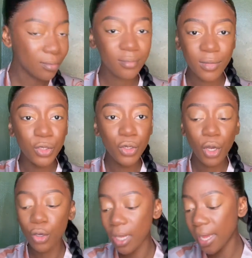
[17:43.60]
you
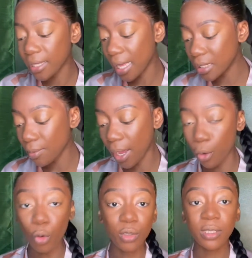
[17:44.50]
know, like, that's my
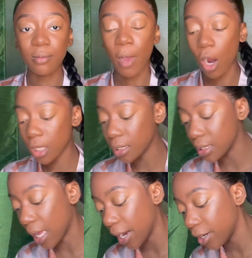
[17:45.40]
goals, my heart's
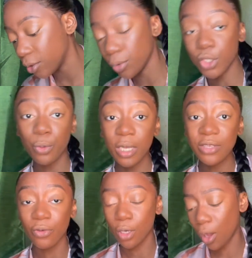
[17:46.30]
desire, which it was
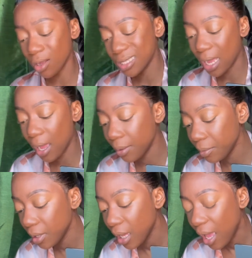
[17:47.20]
for a long time.
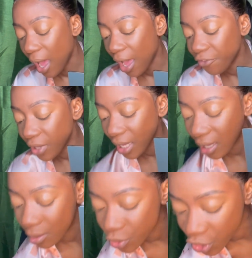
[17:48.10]
I feel like
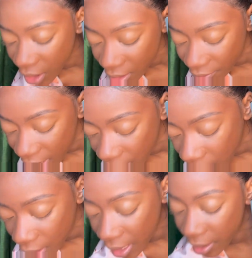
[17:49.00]
I'm chilling right now.
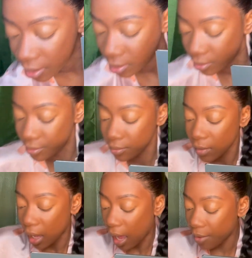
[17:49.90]
Like,
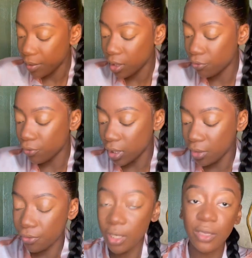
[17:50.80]
I've been
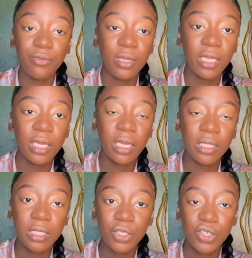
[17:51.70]
really
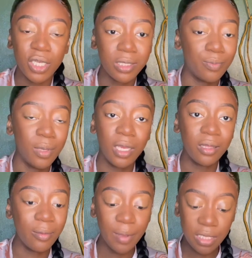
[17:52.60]
into just being
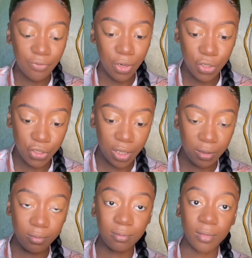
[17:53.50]
the best
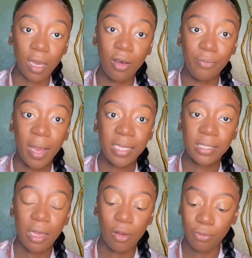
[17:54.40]
version of
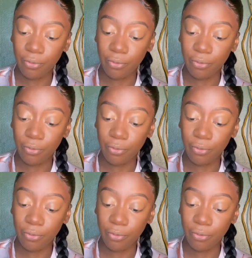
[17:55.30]
myself.